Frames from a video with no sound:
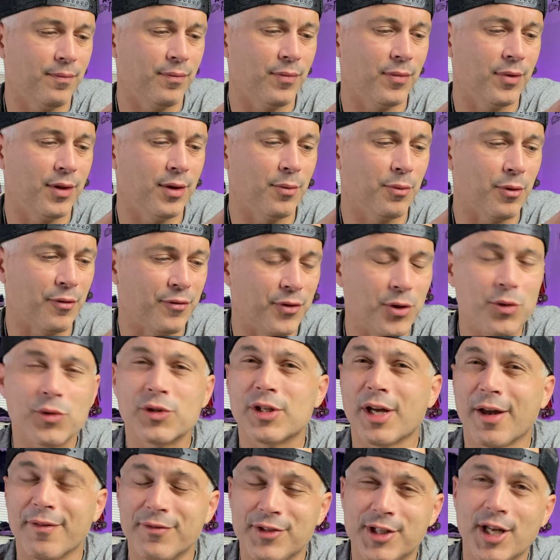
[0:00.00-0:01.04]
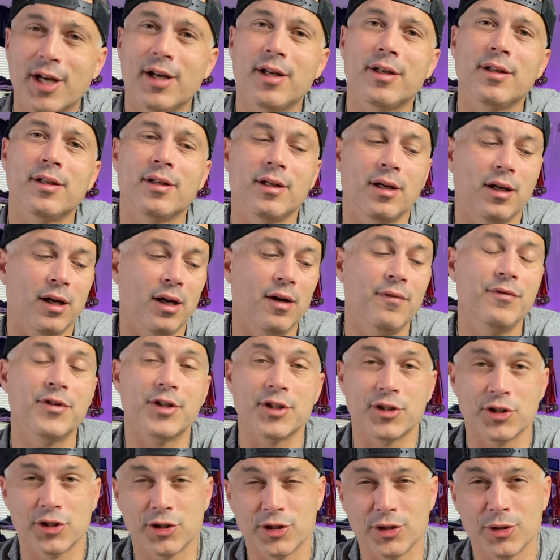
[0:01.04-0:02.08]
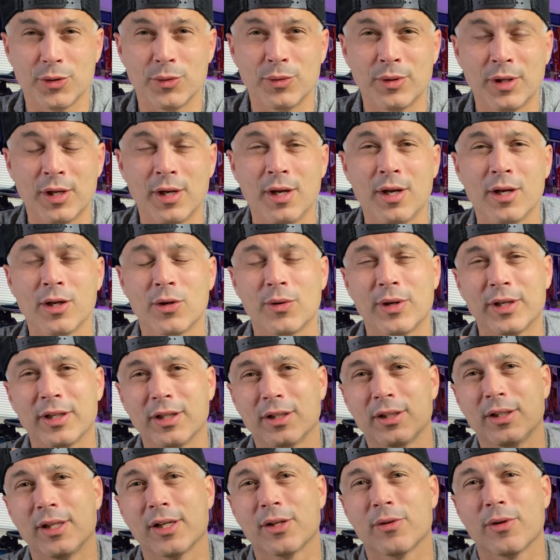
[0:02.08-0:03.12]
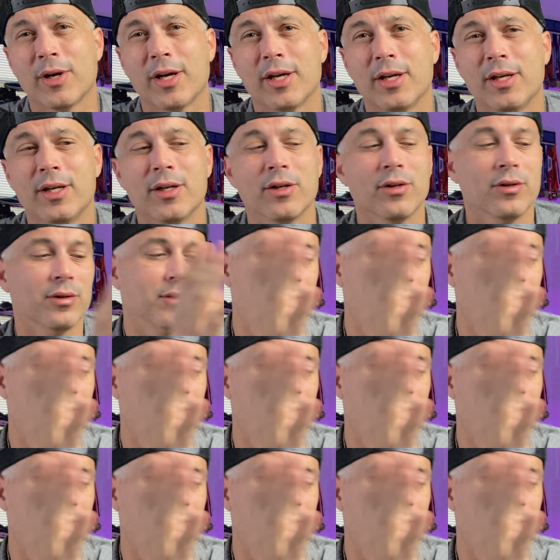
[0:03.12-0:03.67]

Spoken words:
the reviews I've done of this shoe, go ahead and click right here.